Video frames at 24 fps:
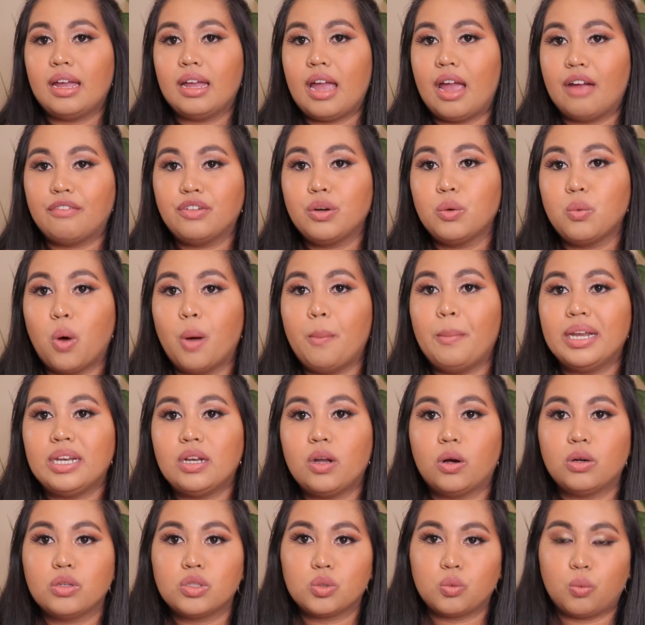every woman
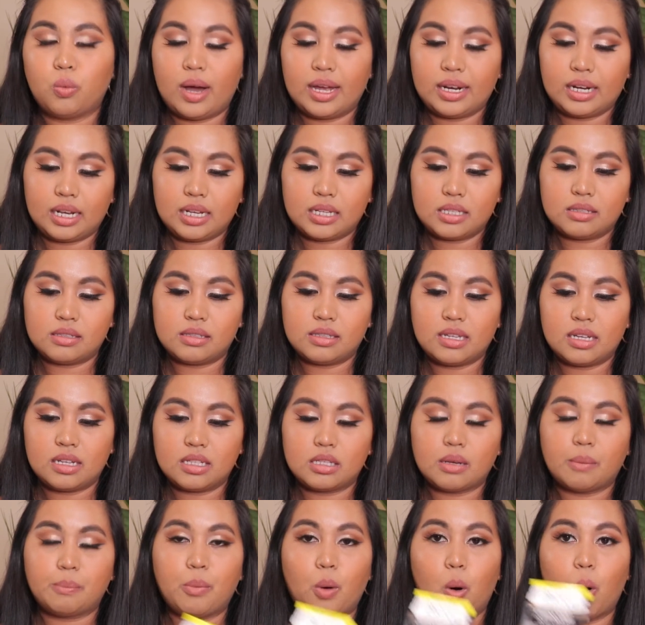knows what is
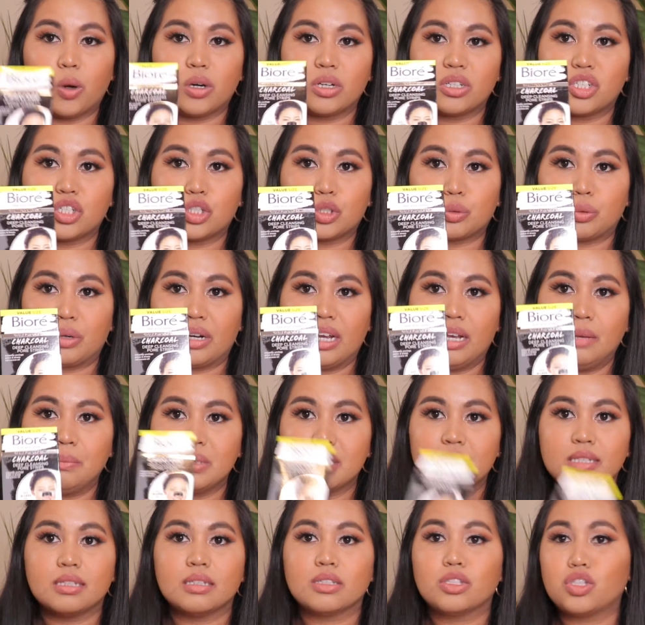this pore
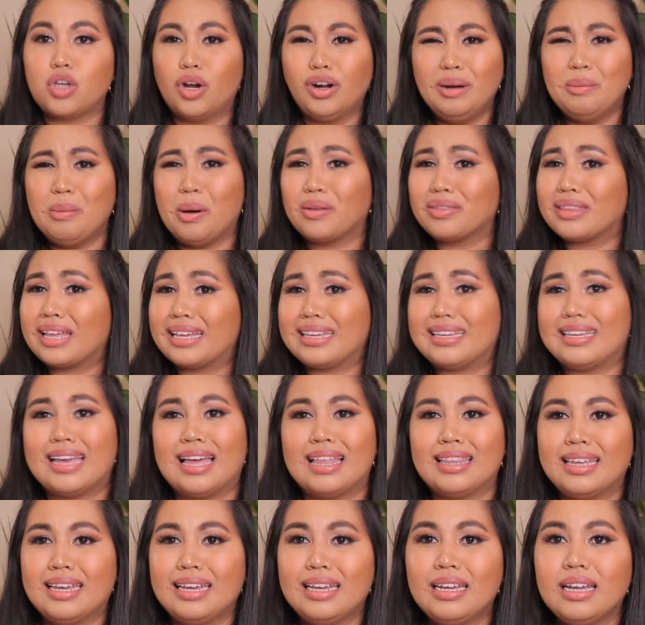strips. Sorry about that
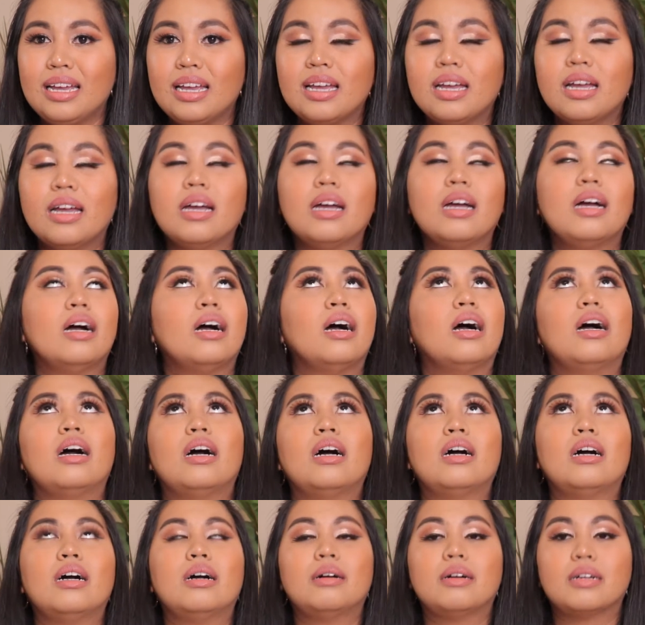yelling,
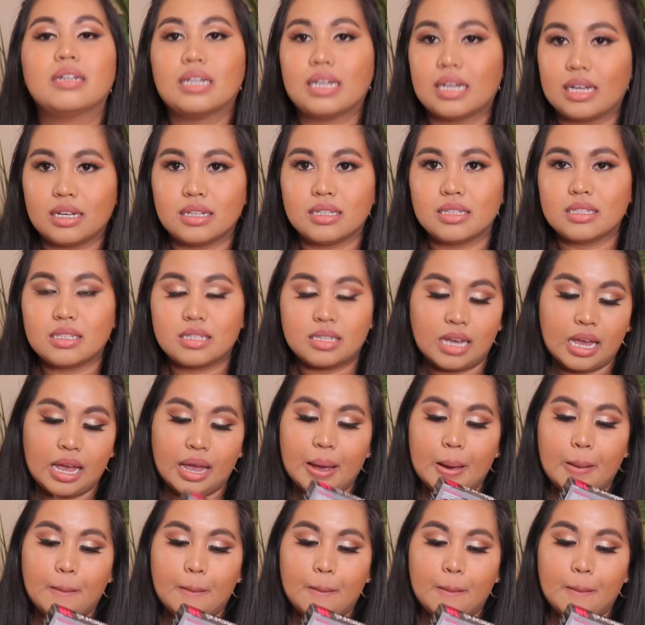kids.